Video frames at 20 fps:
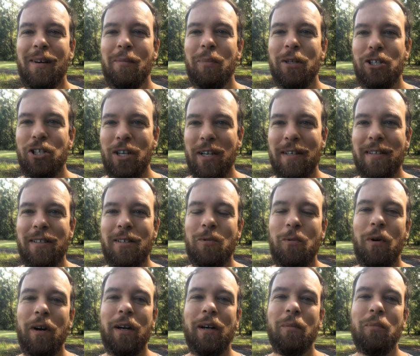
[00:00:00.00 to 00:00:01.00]
But Jesus
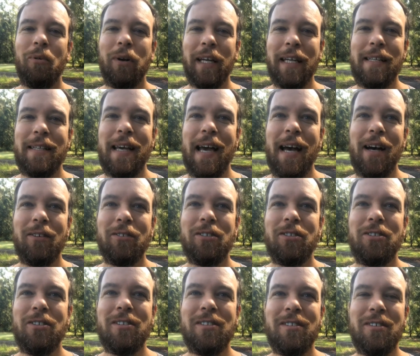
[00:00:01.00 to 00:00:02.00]
wanted to bring it down
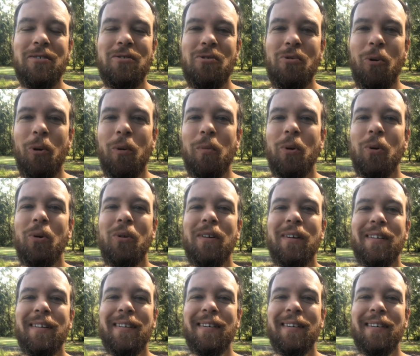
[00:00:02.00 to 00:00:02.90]
to just the normal